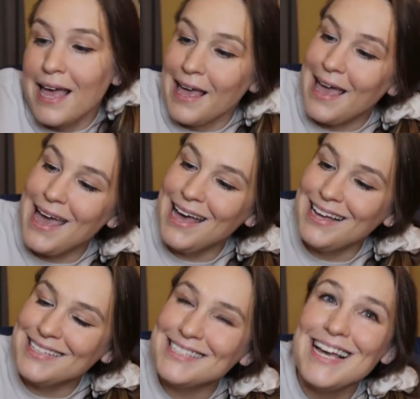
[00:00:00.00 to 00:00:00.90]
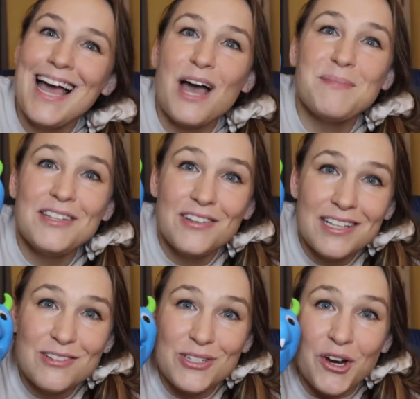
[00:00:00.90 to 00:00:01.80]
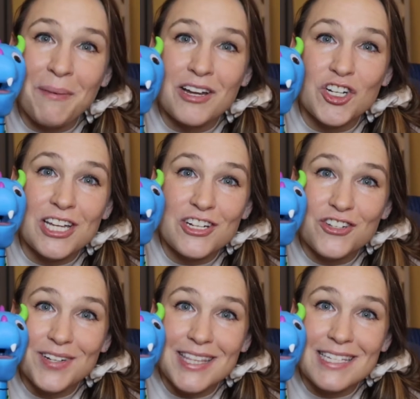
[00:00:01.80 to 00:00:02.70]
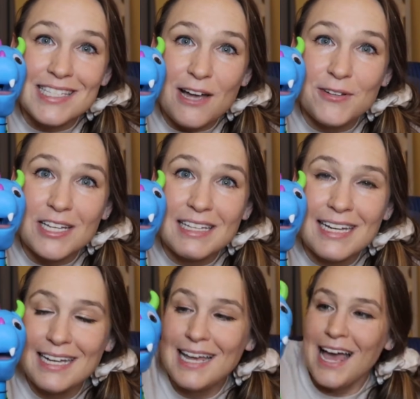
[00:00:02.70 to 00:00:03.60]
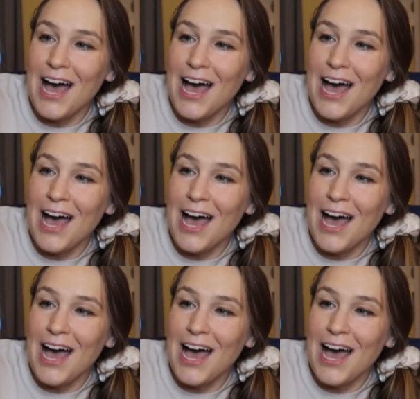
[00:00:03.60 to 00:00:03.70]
And I mean, you can use your imagination with this, definitely.